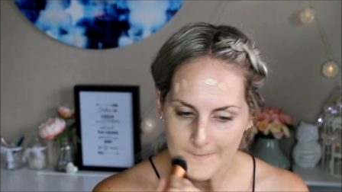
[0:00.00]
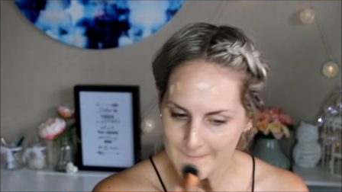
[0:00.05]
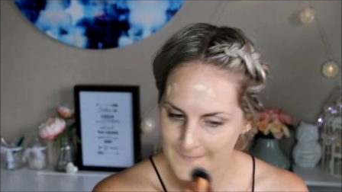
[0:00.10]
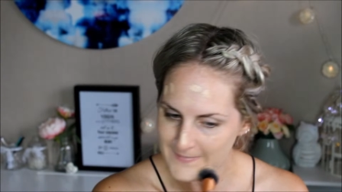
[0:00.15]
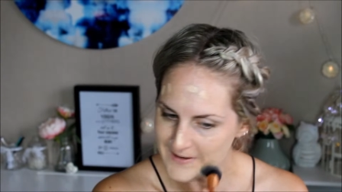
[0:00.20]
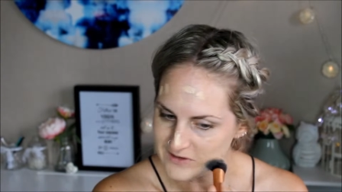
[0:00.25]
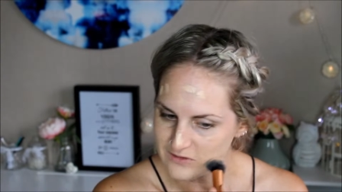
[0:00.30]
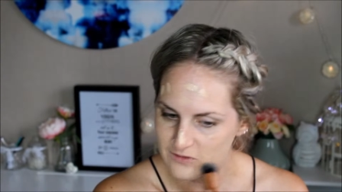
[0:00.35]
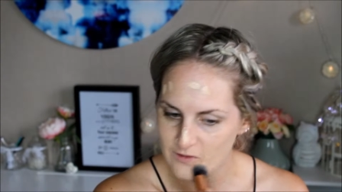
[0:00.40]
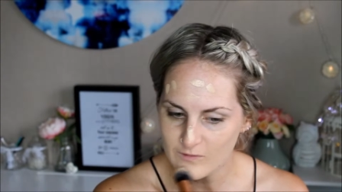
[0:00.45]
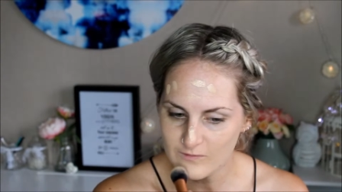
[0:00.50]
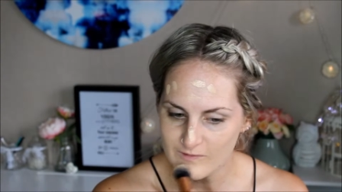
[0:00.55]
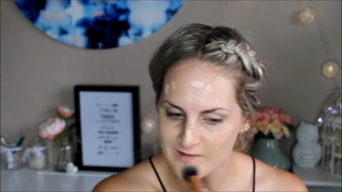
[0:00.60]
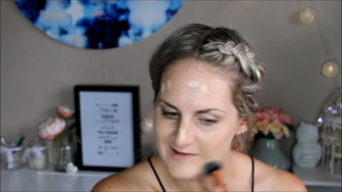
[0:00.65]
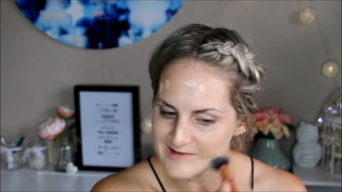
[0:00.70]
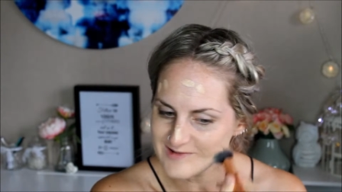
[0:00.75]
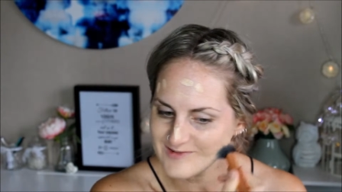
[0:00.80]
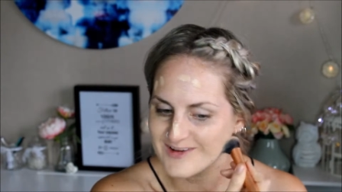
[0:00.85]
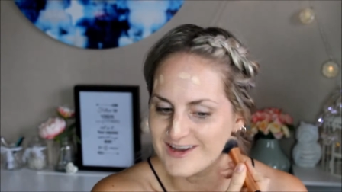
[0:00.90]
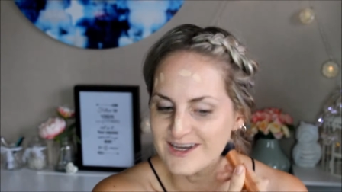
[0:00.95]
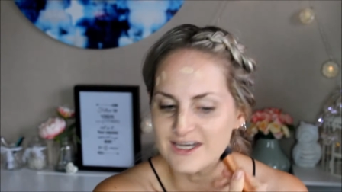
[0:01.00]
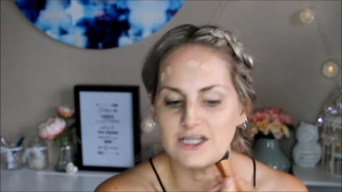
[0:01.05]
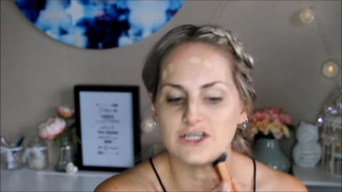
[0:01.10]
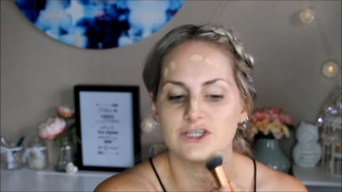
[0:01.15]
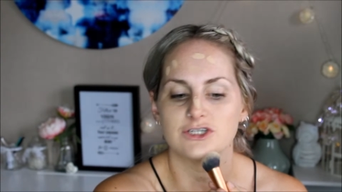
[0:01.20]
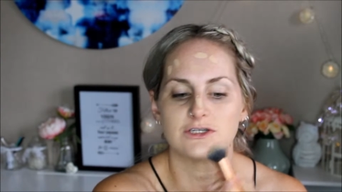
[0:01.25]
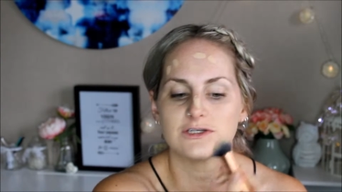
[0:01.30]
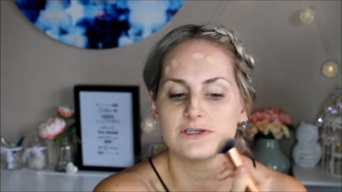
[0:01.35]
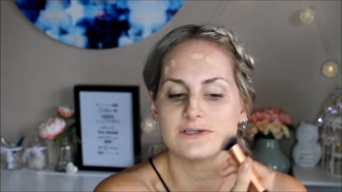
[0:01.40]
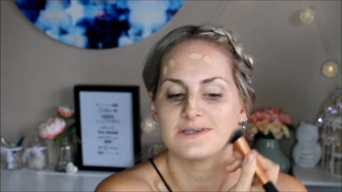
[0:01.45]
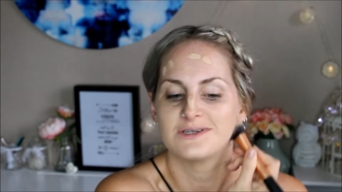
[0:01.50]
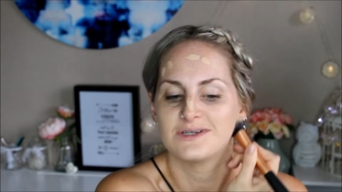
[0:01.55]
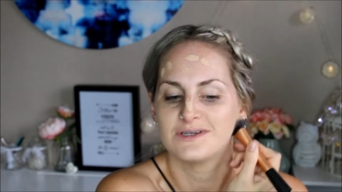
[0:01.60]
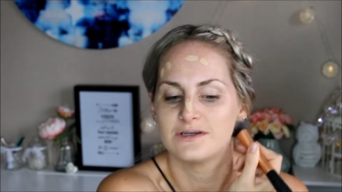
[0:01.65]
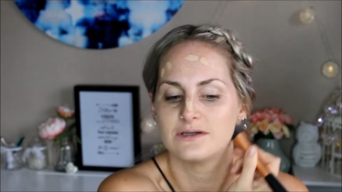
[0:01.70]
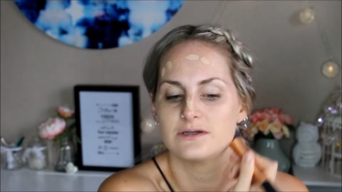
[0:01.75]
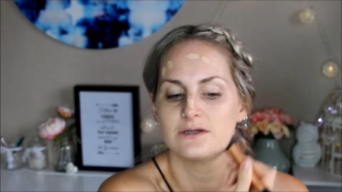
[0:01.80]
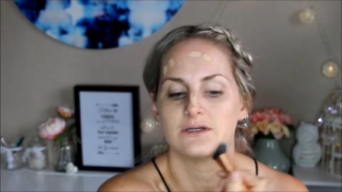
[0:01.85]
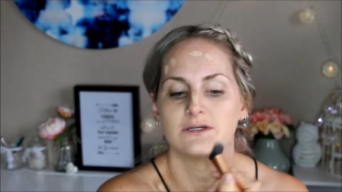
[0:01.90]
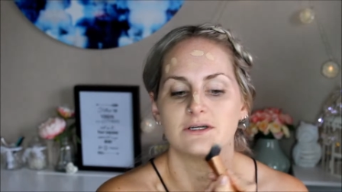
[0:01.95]
my Too Faced foundation.
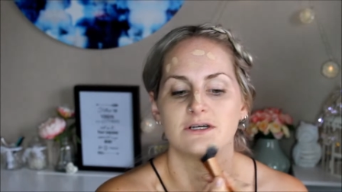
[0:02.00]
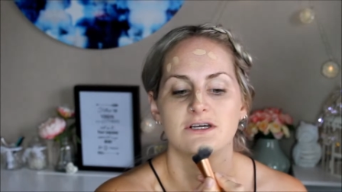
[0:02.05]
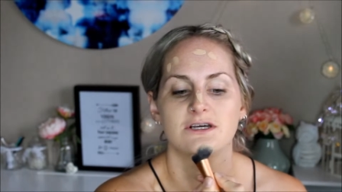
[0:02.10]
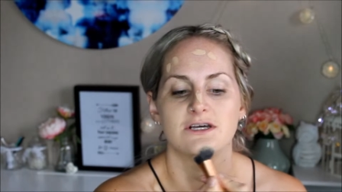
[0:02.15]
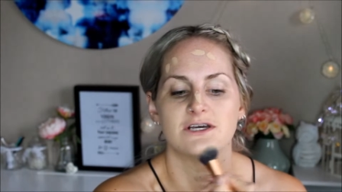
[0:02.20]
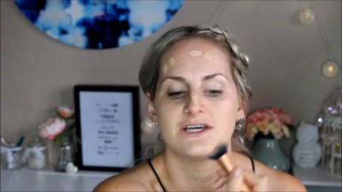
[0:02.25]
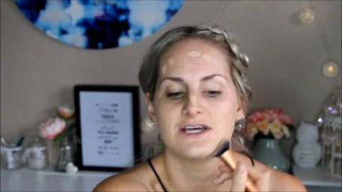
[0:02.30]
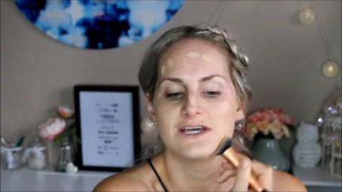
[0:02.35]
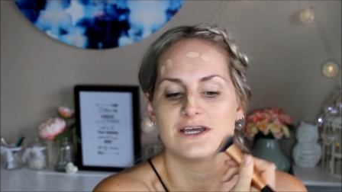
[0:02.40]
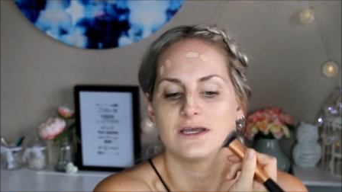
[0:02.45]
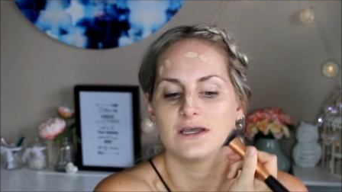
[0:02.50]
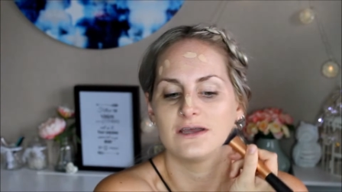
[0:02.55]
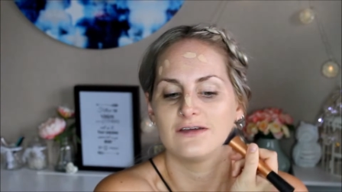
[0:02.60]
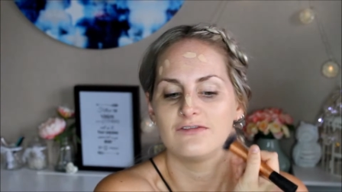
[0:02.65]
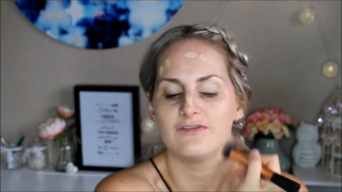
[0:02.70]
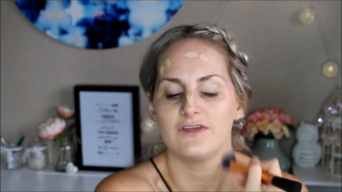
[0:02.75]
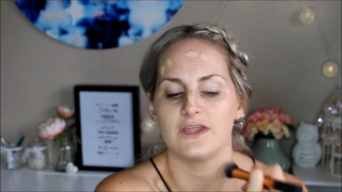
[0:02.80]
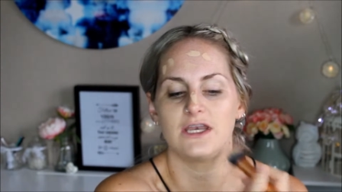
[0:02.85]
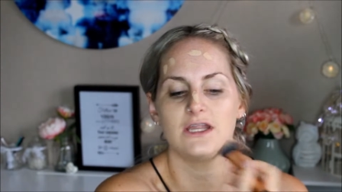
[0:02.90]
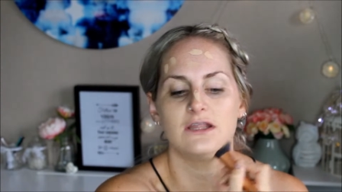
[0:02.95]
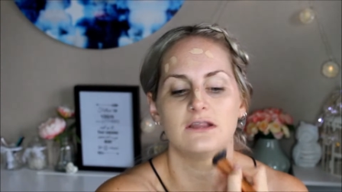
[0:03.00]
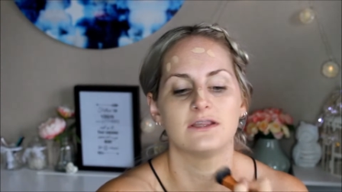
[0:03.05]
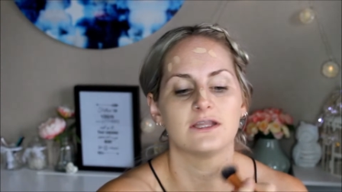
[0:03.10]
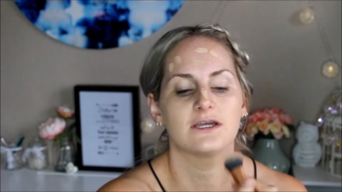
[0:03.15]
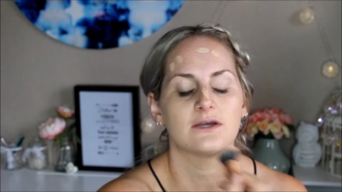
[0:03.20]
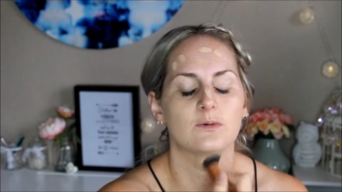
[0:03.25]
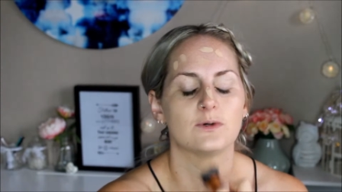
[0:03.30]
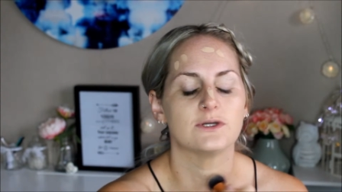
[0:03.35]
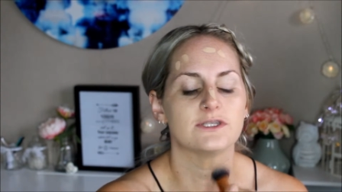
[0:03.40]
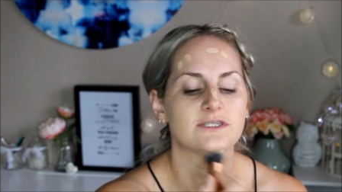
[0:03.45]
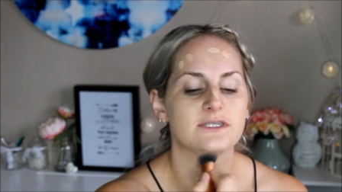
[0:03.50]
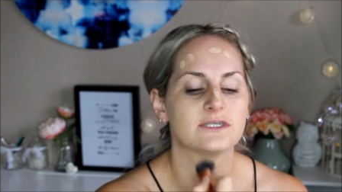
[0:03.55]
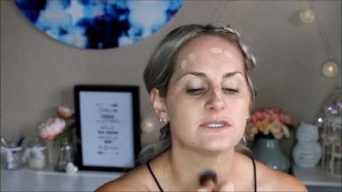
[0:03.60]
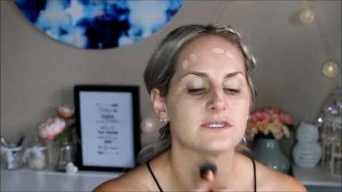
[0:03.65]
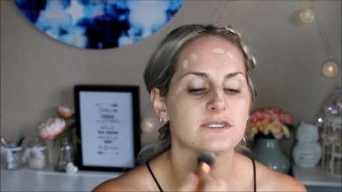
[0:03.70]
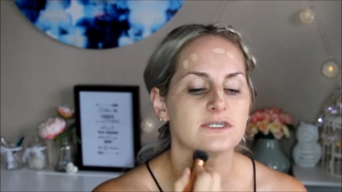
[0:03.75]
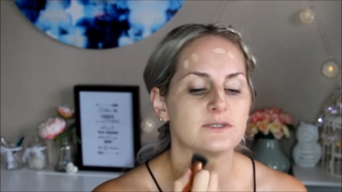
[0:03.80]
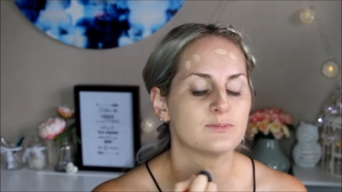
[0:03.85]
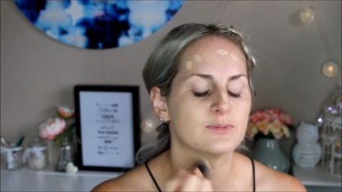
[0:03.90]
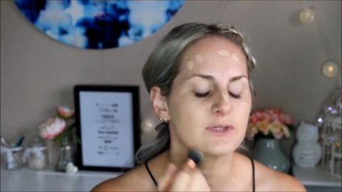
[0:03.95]
If anything, once
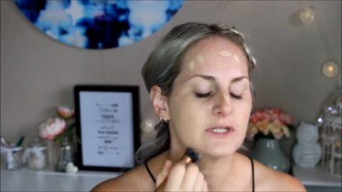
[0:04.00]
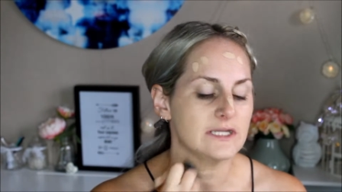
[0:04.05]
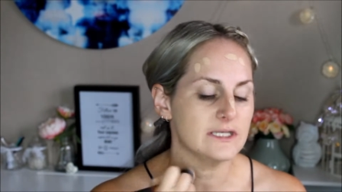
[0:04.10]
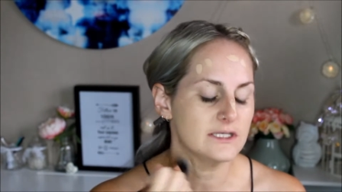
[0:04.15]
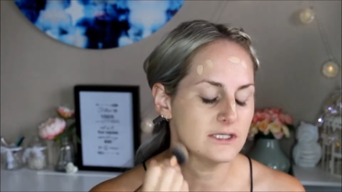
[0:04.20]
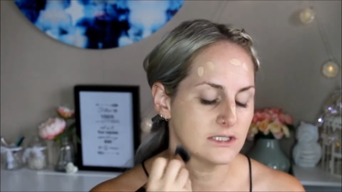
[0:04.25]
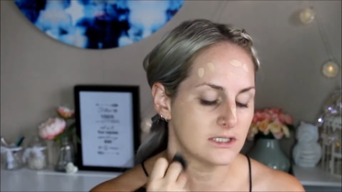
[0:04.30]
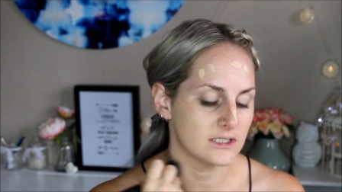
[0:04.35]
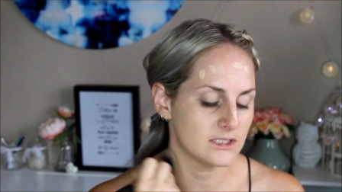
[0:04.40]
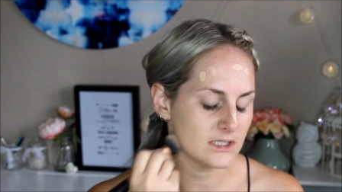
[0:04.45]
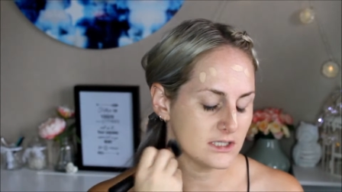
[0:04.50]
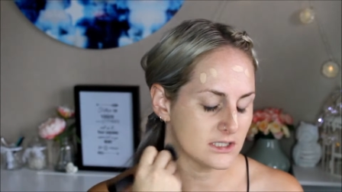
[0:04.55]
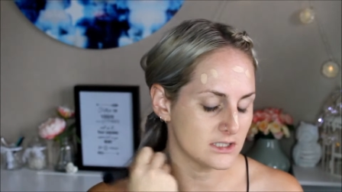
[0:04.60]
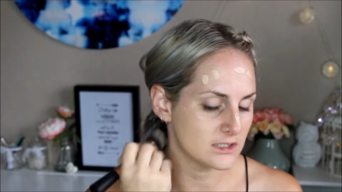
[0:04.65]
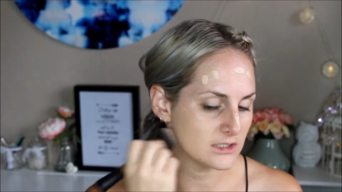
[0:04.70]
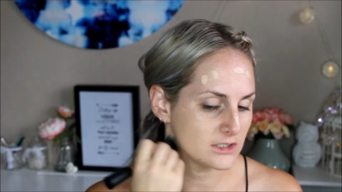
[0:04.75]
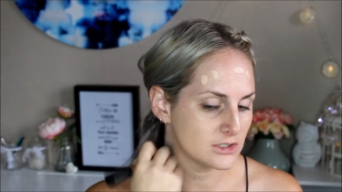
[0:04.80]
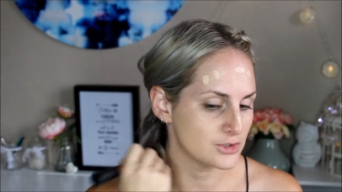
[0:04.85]
this is blended, it